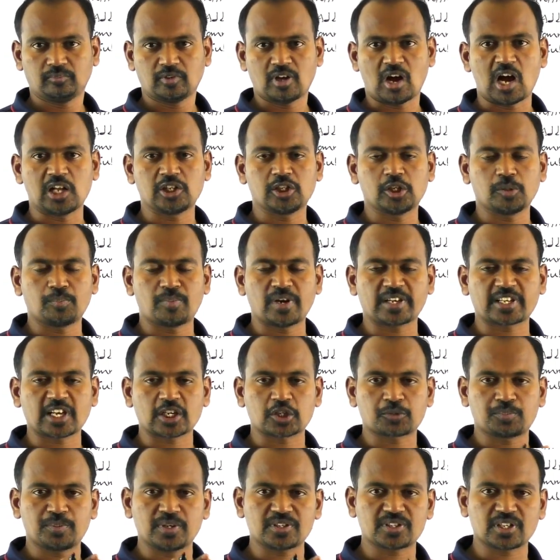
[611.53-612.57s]
Algebraic
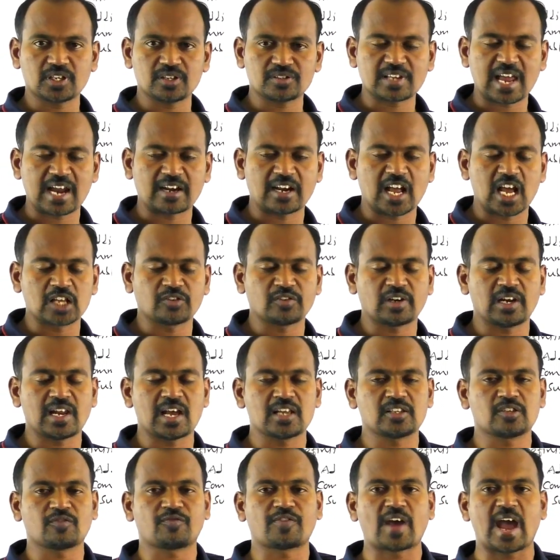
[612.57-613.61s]
expressions and as well
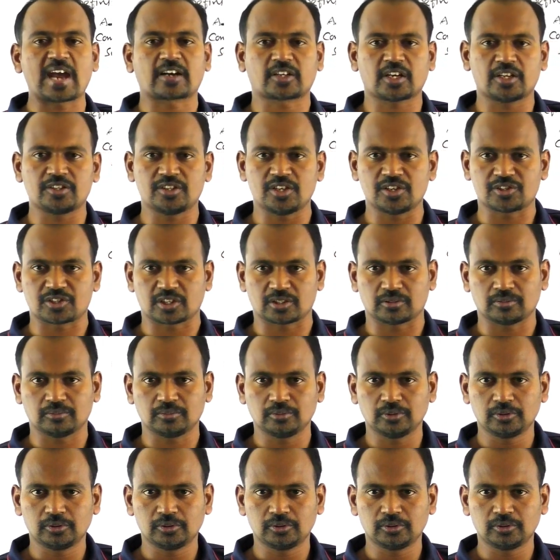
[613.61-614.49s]
as factorization.